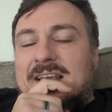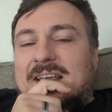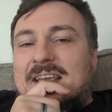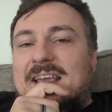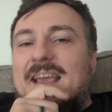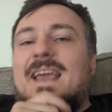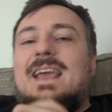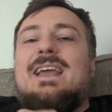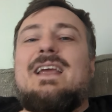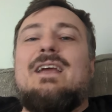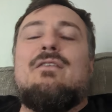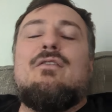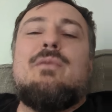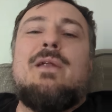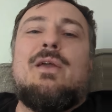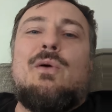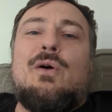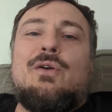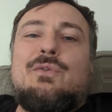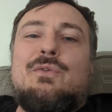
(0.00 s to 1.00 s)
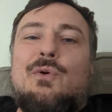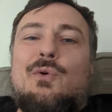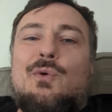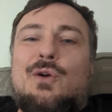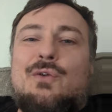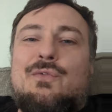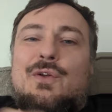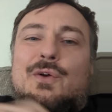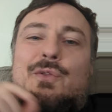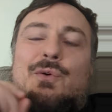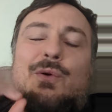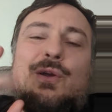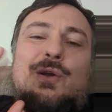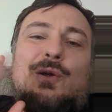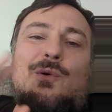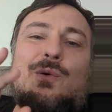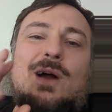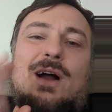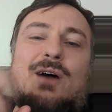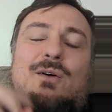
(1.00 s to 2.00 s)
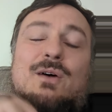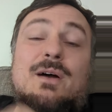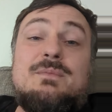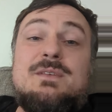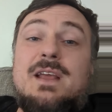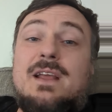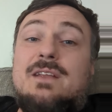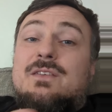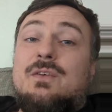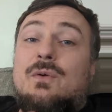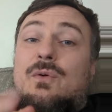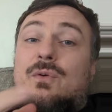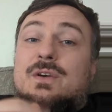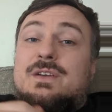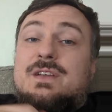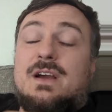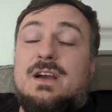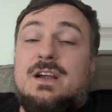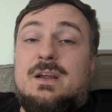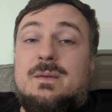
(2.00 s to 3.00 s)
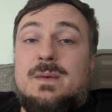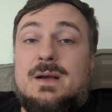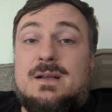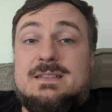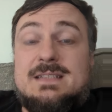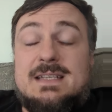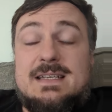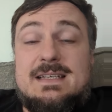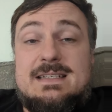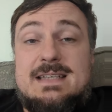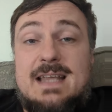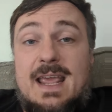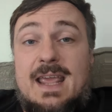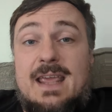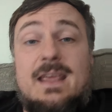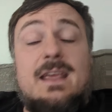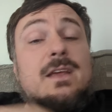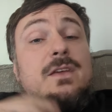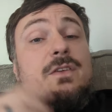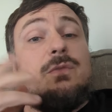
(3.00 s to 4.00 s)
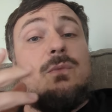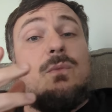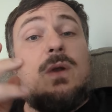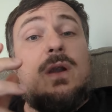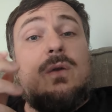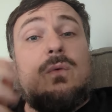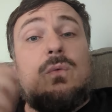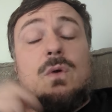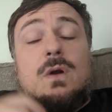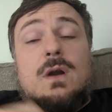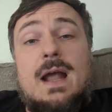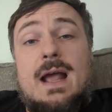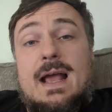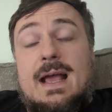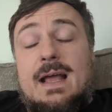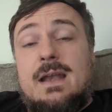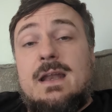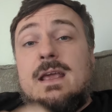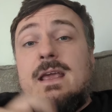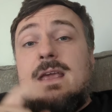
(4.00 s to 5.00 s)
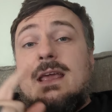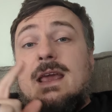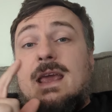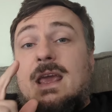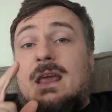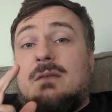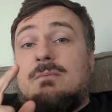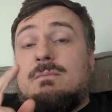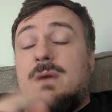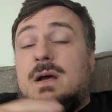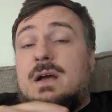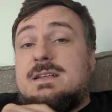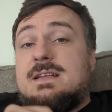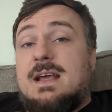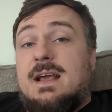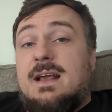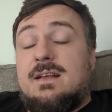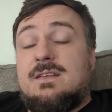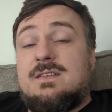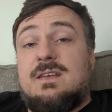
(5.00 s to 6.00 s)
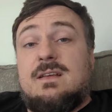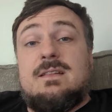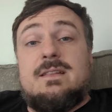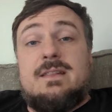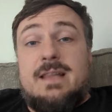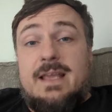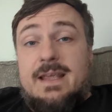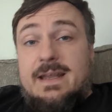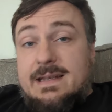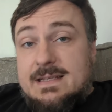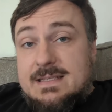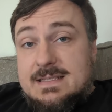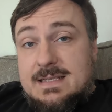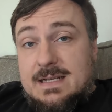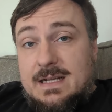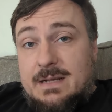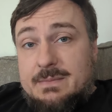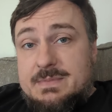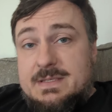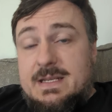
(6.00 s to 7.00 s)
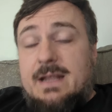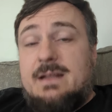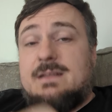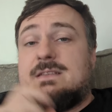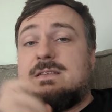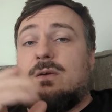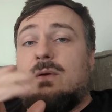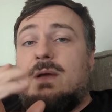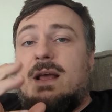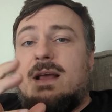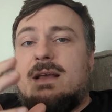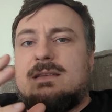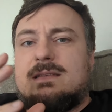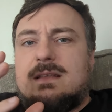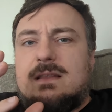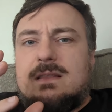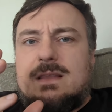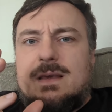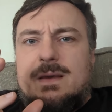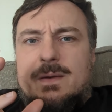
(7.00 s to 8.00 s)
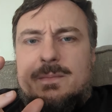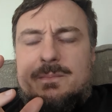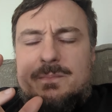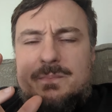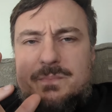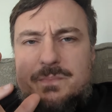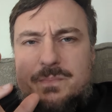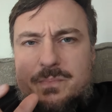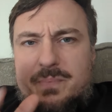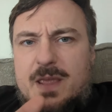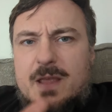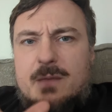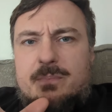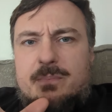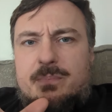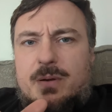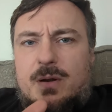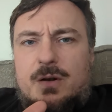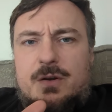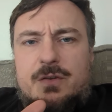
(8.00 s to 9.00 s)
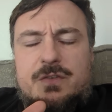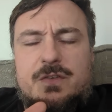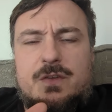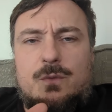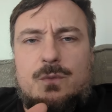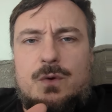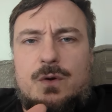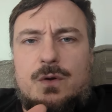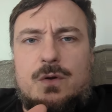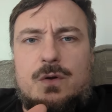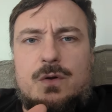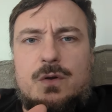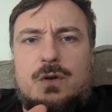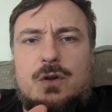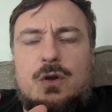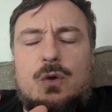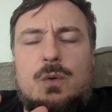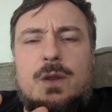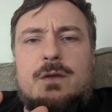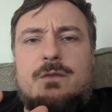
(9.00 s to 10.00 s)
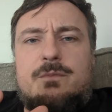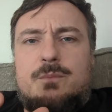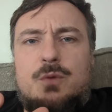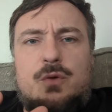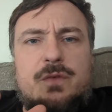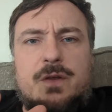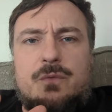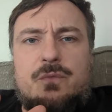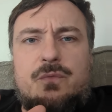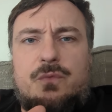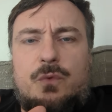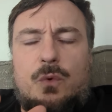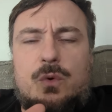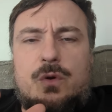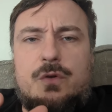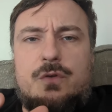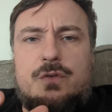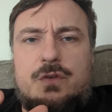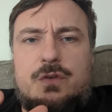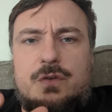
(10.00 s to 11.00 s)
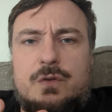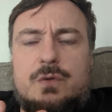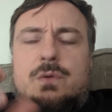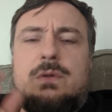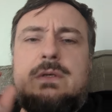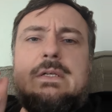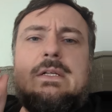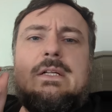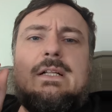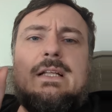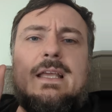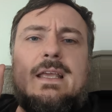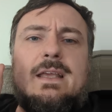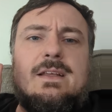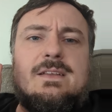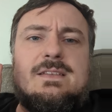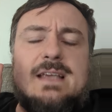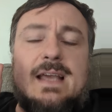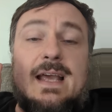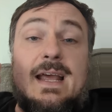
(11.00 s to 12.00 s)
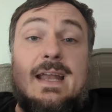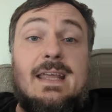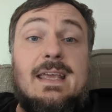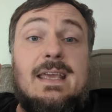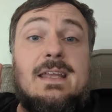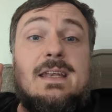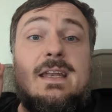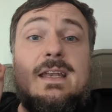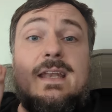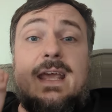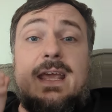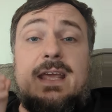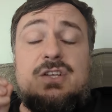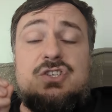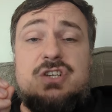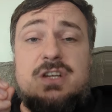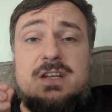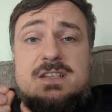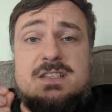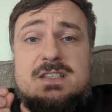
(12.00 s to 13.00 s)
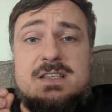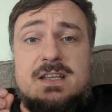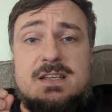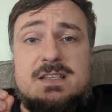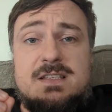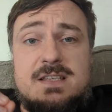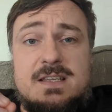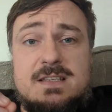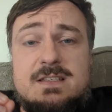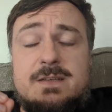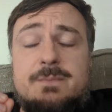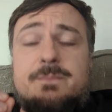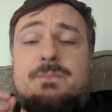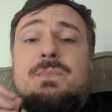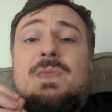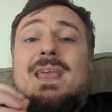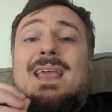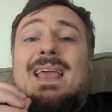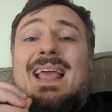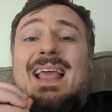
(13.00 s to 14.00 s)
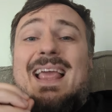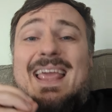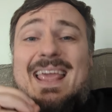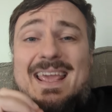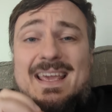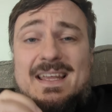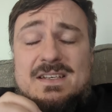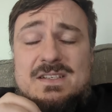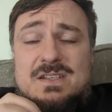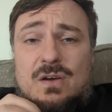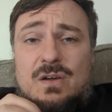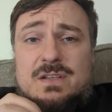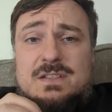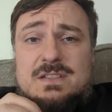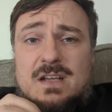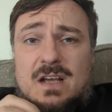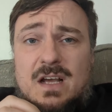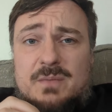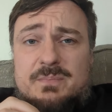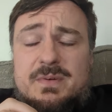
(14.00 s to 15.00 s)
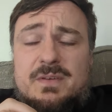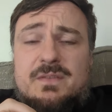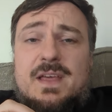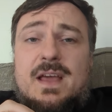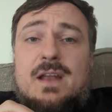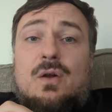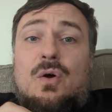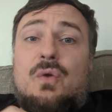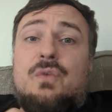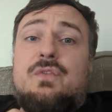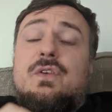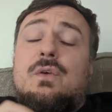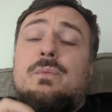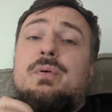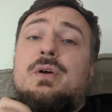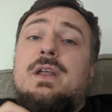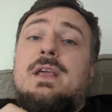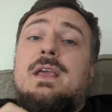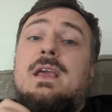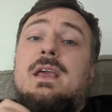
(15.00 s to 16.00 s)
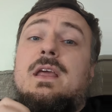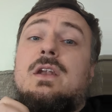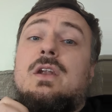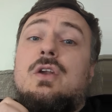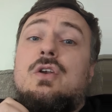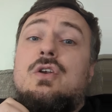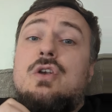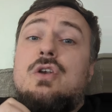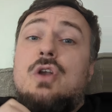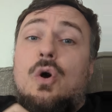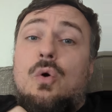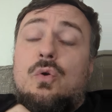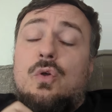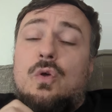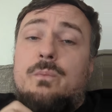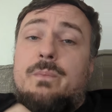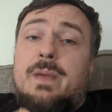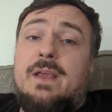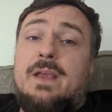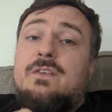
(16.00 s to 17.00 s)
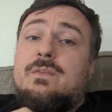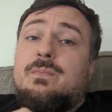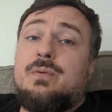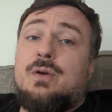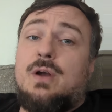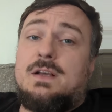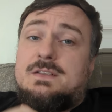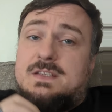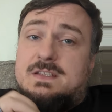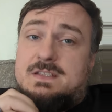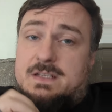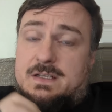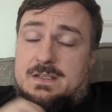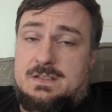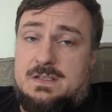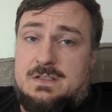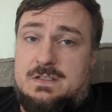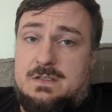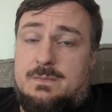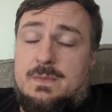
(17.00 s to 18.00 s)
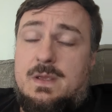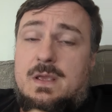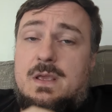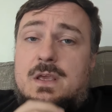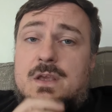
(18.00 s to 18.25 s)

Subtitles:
Hey everybody, welcome to a Workflow of the Week or WoW update. So what we're talking about today is where we're at in ModTech's latest update. So as the big parts that we're moving forward to is adding in an agentistic system, and on top of that also putting in a nodal based processing system.